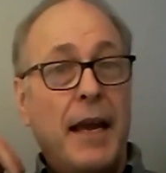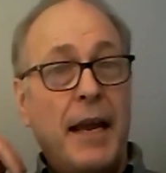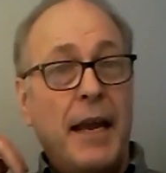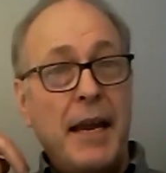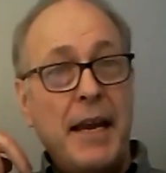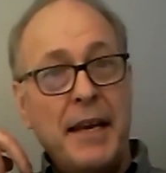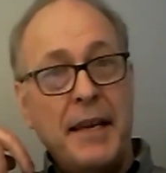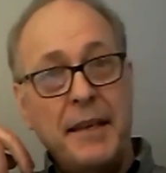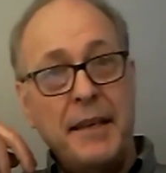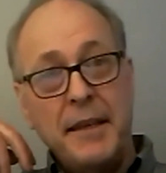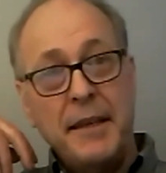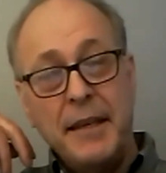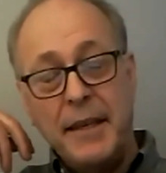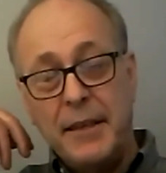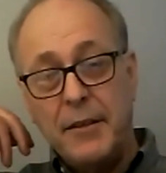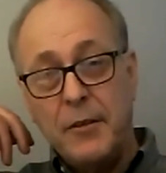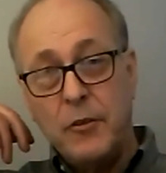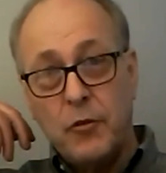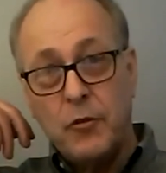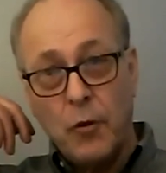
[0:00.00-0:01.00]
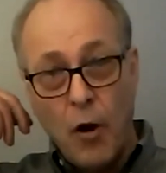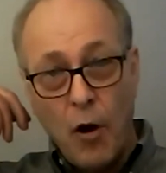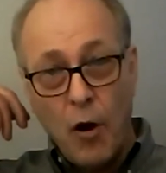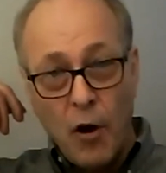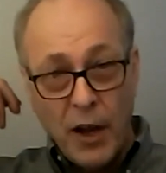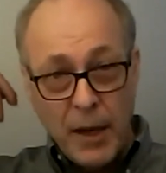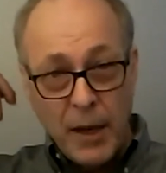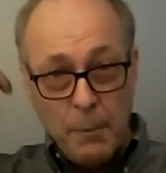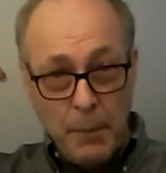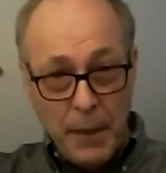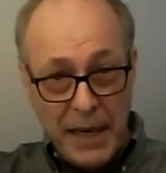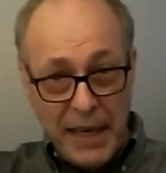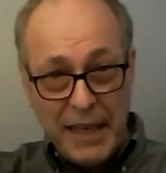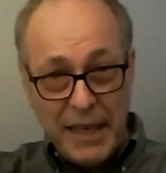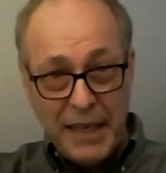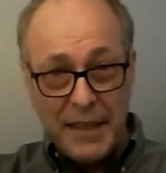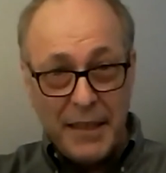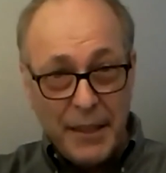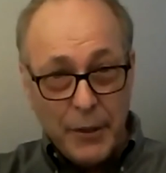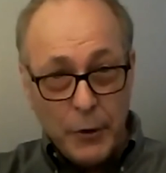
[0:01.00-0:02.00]
And drawing me
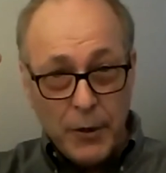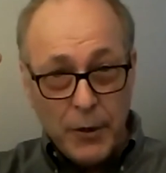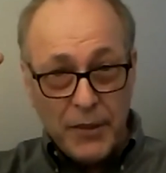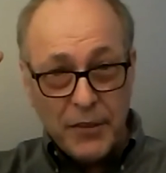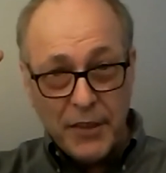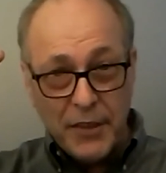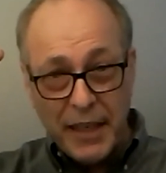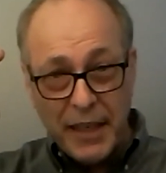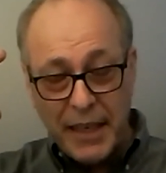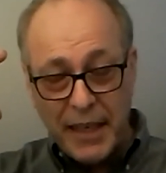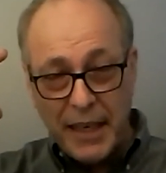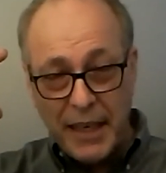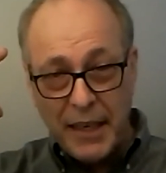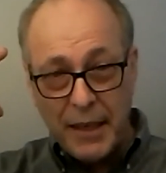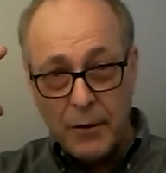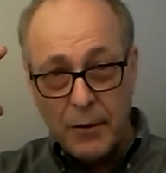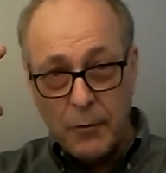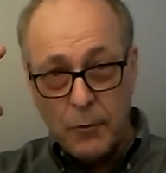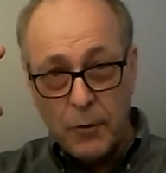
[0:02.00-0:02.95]
into his thinking